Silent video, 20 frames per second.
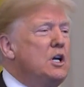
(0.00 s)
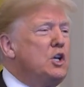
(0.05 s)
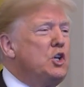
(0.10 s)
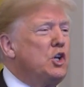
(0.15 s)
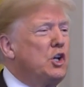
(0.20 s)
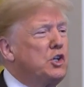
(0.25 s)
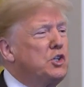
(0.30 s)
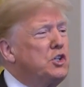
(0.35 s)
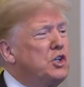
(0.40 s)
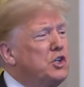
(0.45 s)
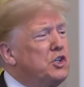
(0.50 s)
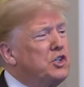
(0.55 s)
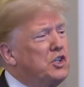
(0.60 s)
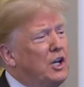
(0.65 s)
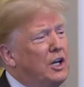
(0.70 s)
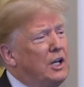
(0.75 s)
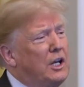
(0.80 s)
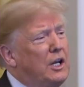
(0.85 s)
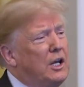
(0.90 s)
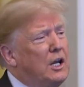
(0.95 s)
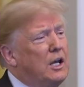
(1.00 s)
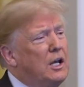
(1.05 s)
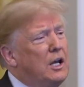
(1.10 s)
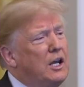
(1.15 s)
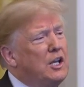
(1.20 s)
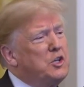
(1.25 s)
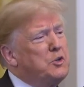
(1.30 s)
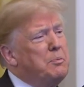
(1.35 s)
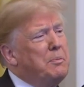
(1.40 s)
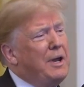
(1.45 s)
Justice Scalia
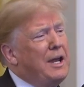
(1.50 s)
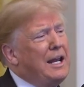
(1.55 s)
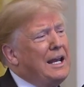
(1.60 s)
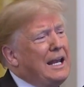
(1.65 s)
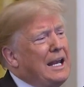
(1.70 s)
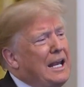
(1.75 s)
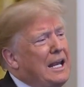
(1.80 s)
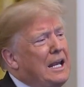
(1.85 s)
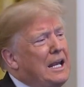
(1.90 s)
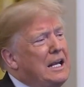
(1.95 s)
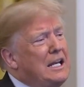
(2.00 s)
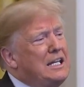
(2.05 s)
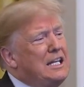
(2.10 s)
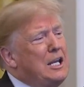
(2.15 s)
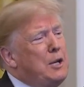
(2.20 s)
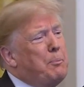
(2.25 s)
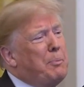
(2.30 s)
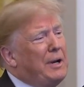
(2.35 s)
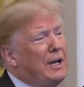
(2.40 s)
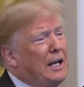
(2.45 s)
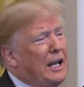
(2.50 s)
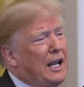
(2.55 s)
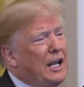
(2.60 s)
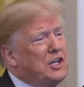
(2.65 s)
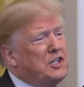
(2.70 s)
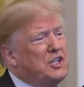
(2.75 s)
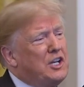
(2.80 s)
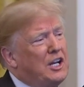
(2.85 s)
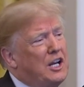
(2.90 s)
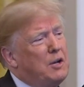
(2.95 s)
has made a deep and
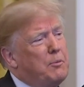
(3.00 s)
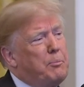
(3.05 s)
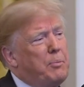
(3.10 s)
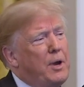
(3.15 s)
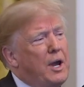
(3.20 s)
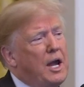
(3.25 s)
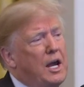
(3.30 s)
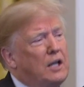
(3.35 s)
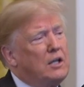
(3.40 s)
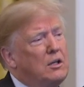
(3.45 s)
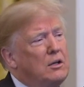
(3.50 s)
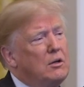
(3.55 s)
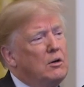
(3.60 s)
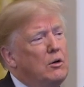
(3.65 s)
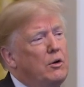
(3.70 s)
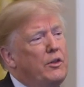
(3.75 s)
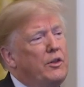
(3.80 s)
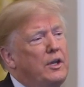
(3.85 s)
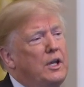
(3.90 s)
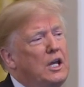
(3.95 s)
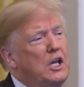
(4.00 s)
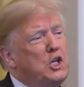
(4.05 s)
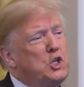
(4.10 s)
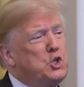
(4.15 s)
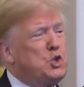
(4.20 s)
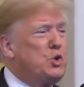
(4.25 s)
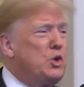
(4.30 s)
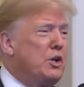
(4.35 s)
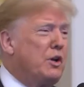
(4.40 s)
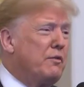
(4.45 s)
lasting impact on the
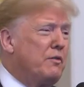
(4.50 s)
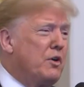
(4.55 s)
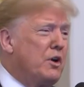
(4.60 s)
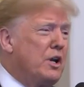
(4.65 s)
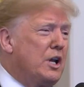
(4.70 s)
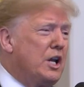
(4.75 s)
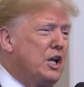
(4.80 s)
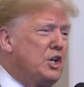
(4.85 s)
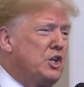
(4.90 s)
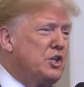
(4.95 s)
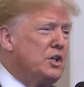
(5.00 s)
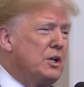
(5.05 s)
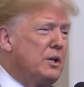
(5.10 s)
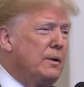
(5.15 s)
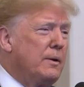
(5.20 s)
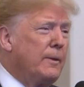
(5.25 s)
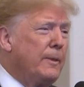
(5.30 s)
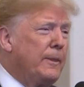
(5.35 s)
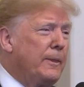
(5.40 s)
history of our nation.